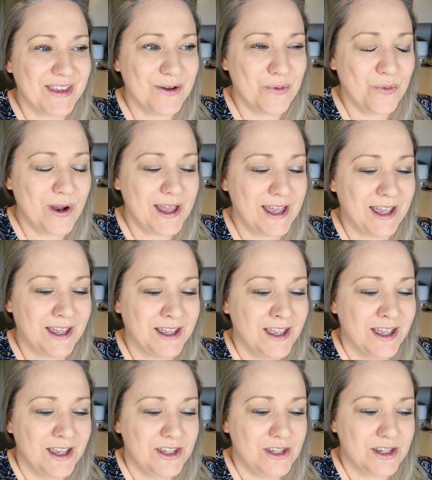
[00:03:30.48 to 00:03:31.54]
where
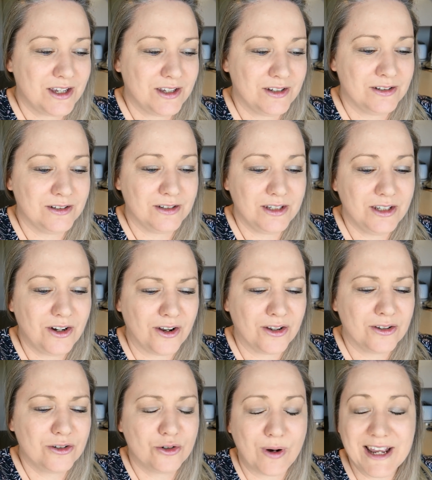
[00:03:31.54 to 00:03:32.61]
you can, you know,
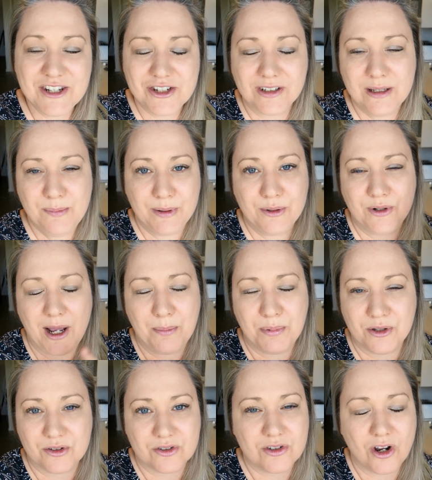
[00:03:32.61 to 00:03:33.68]
gradually build up
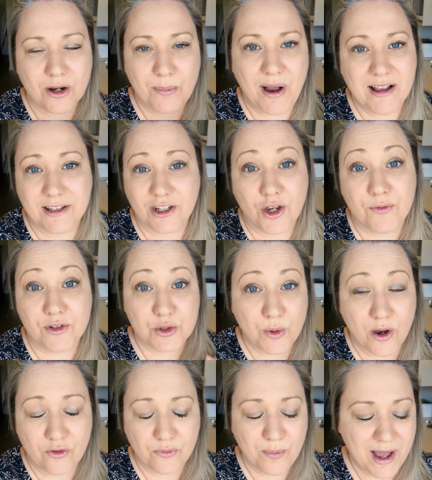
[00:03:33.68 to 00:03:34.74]
your stockpiling over
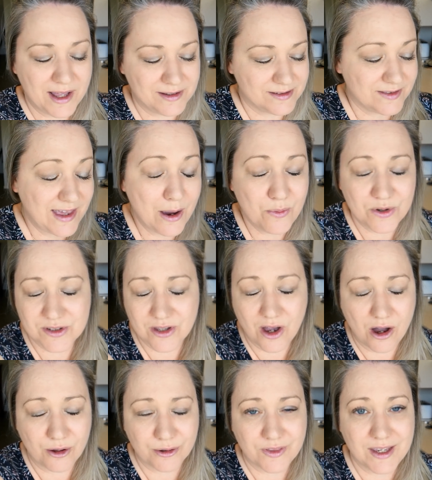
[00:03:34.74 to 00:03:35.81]
12 months. That was the
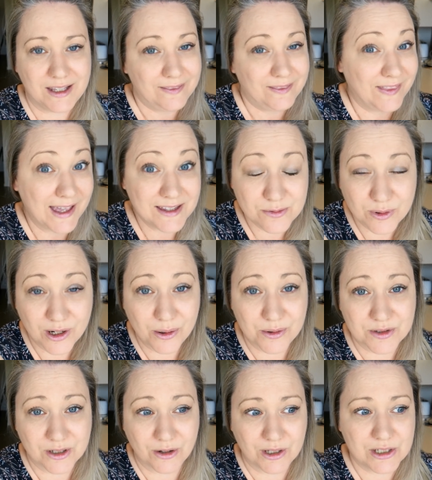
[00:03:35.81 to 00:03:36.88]
whole thing. That's what I
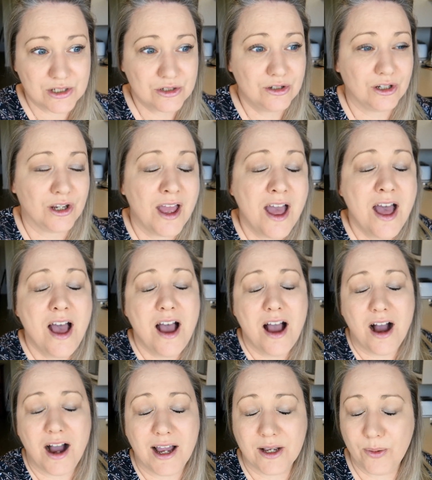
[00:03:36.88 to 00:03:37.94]
was going to do.
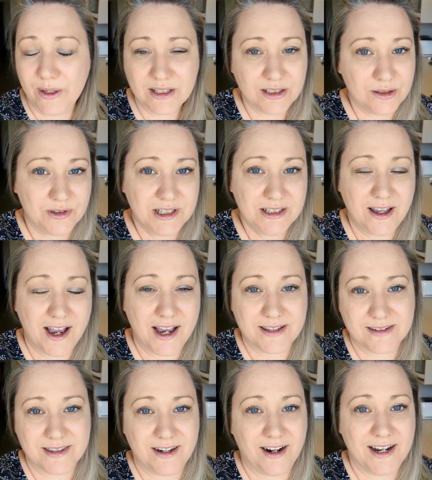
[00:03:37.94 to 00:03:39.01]
I quickly
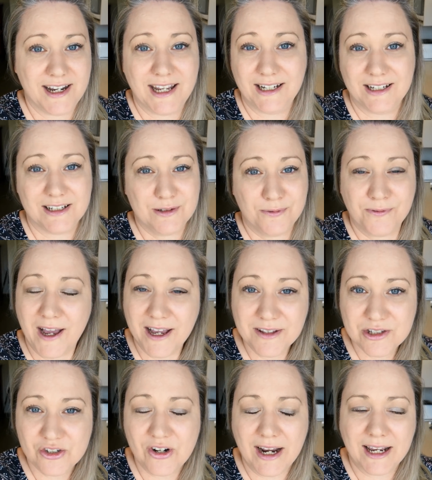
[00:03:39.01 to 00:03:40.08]
realized that I needed to
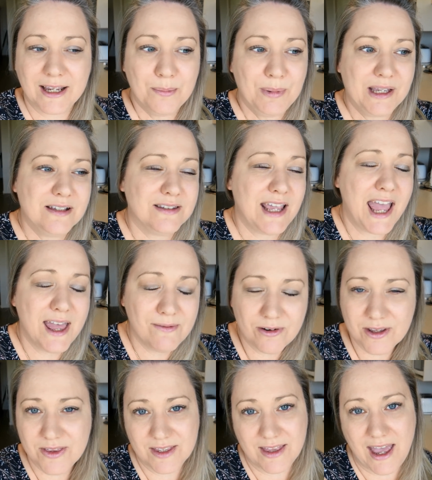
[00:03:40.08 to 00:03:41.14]
fast track it because
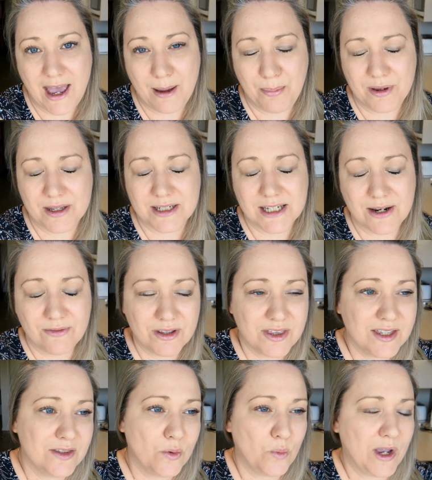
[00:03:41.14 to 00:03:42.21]
everything that happened,
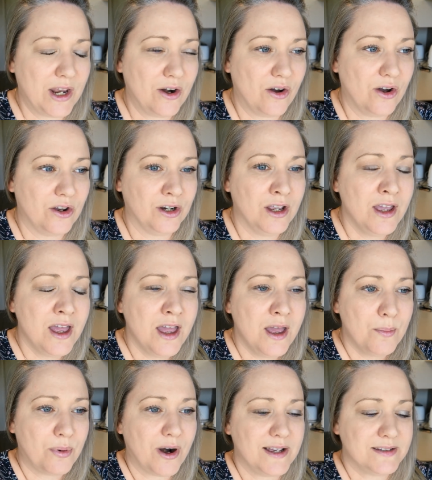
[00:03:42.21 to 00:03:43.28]
everything that went on,
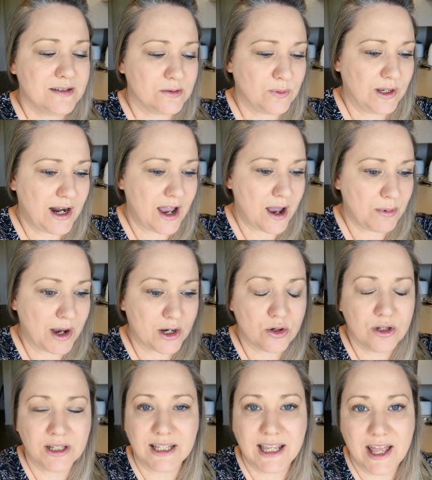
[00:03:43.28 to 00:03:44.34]
prices went up. I
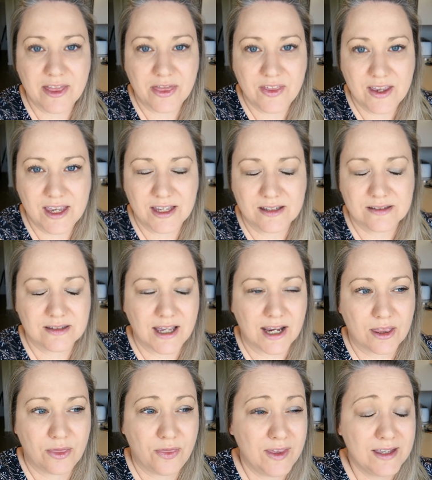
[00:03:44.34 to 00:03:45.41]
couldn't get things like
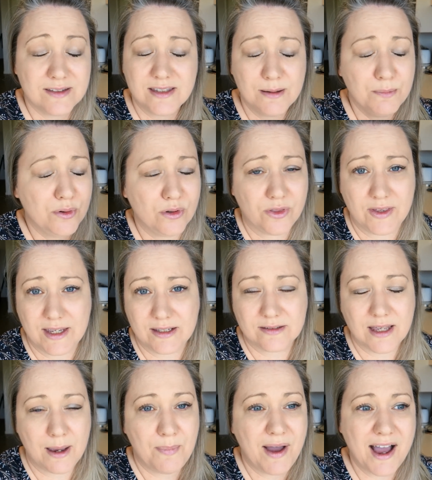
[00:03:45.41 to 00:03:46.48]
simple things
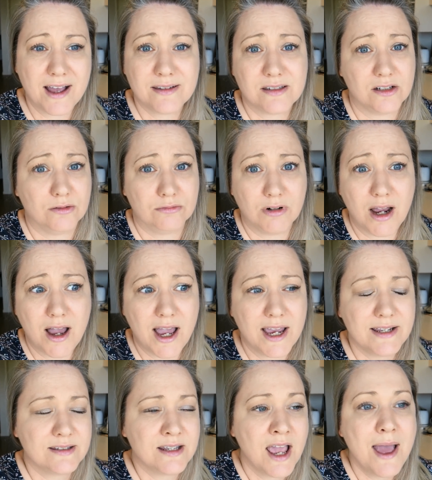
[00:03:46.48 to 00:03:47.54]
like pasta,
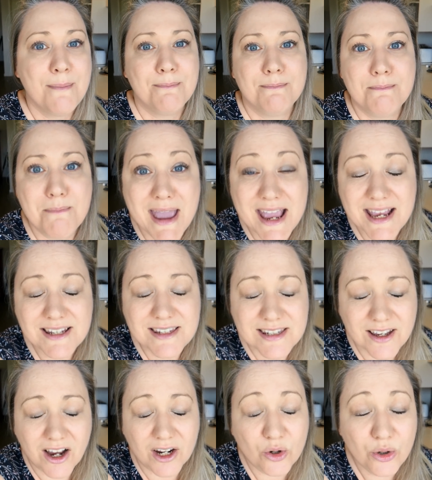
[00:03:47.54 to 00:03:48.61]
rice, meat.
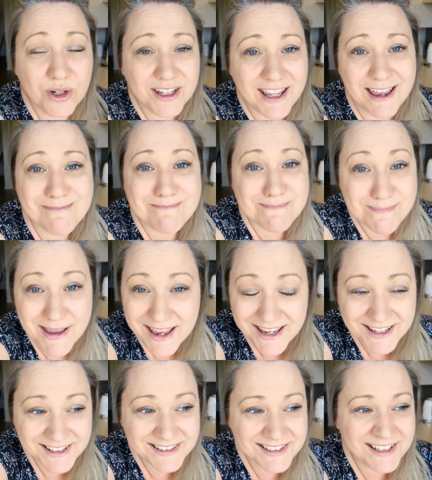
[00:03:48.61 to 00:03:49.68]
I couldn't get
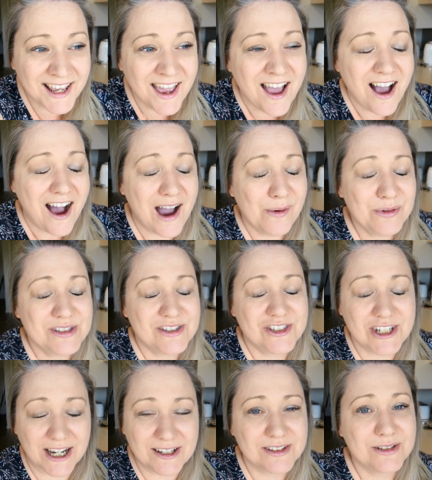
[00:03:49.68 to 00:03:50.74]
meat. I was
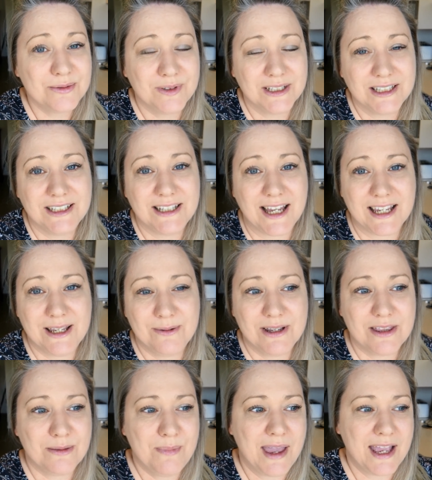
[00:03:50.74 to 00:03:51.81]
just really lucky
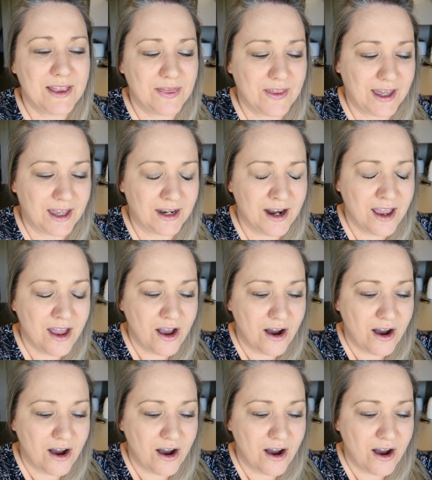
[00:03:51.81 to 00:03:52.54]
with meat that